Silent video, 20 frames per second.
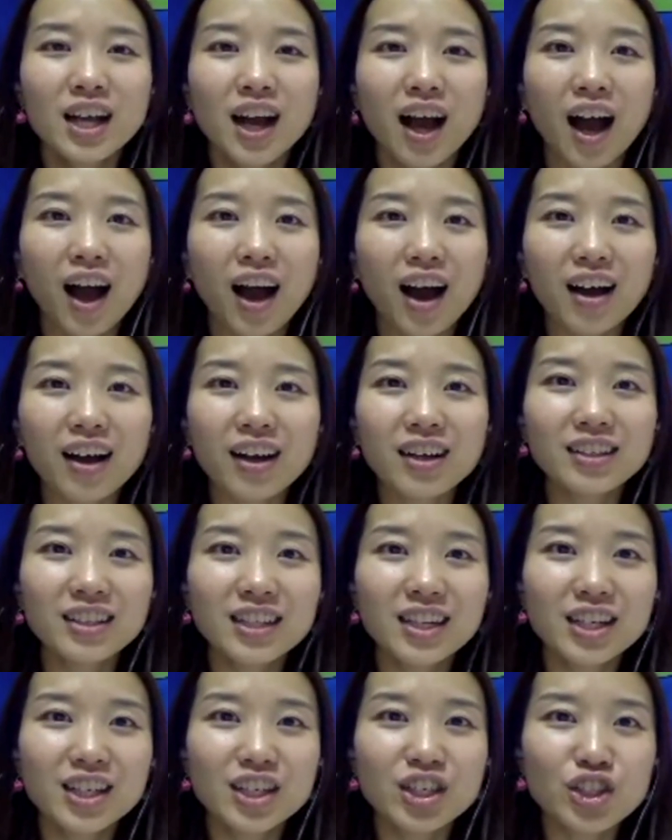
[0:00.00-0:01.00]

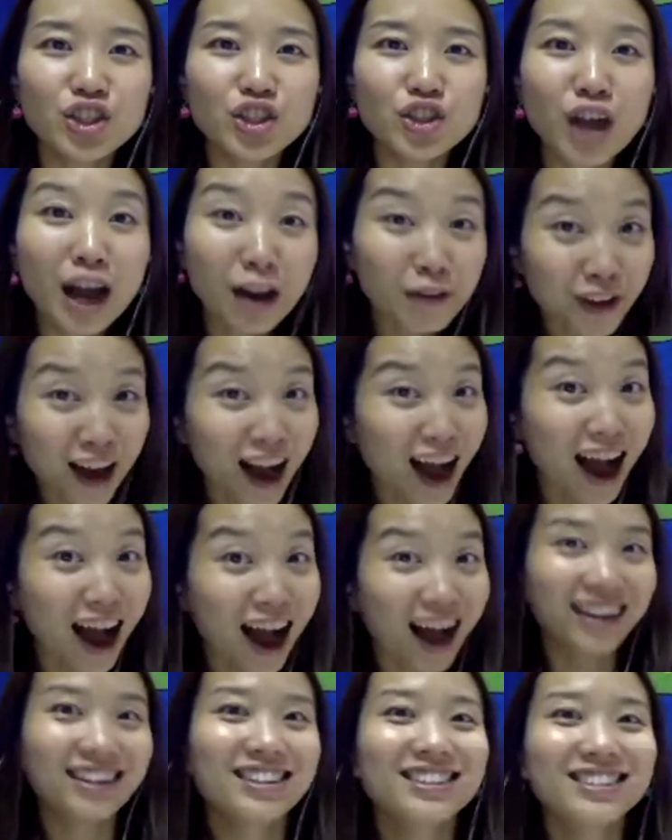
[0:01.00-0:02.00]
Jaafar.